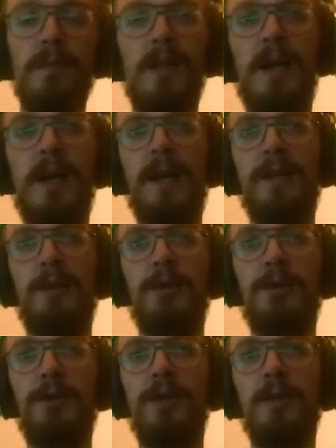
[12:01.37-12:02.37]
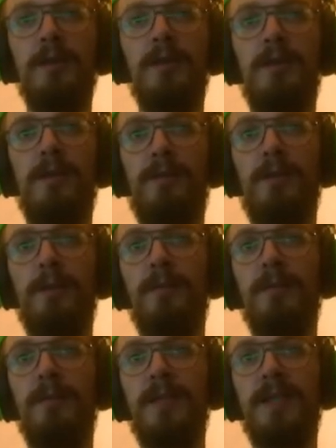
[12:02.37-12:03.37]
And her shield from
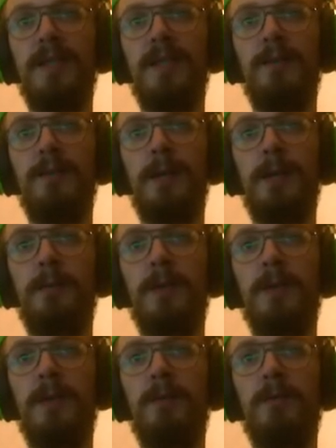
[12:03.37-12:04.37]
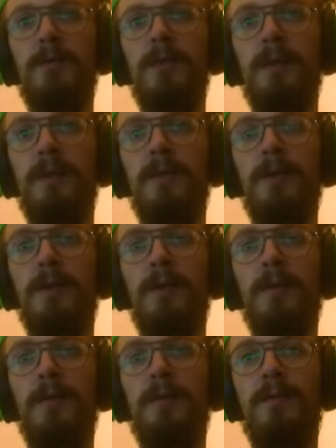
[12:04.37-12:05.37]
60 120 to
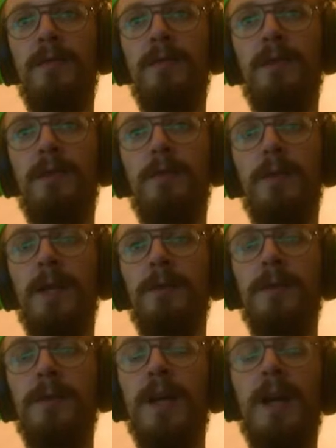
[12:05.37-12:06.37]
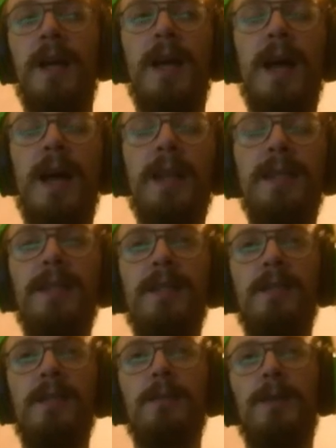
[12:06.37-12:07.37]
50 to 100. I think
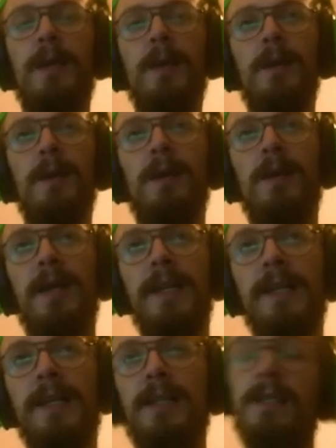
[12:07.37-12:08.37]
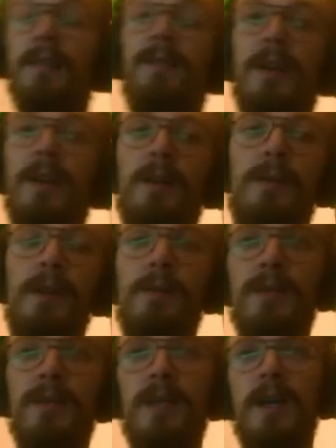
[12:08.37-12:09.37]
this is okay. These are welcome
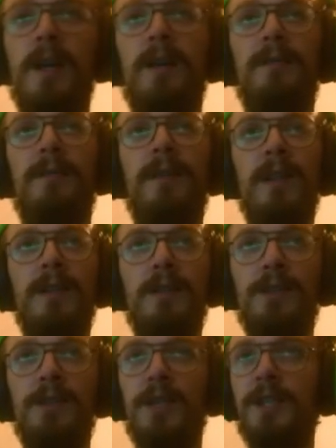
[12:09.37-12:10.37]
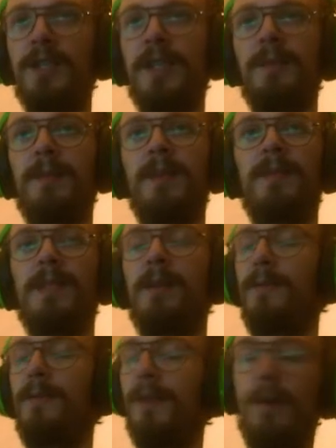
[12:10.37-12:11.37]
nerfs. Will it change something with
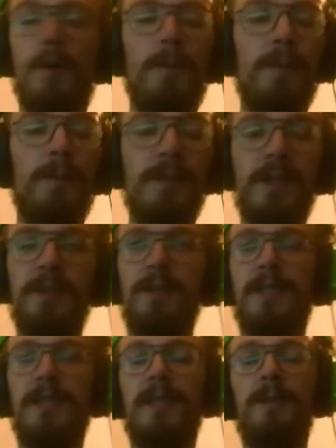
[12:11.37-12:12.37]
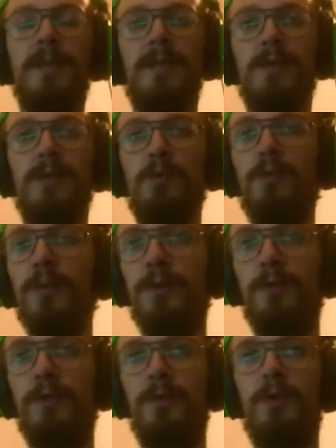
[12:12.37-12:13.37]
Seraphine? No, she will still be super
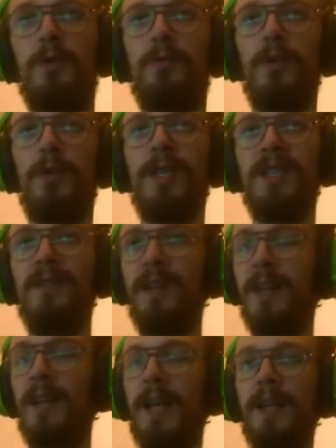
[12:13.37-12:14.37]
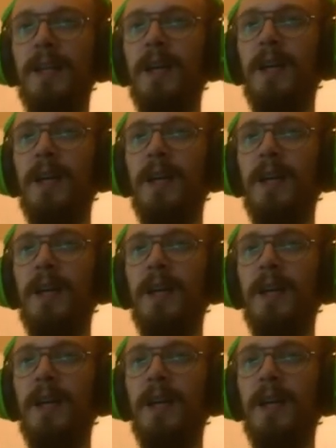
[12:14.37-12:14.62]
oppressive in lane.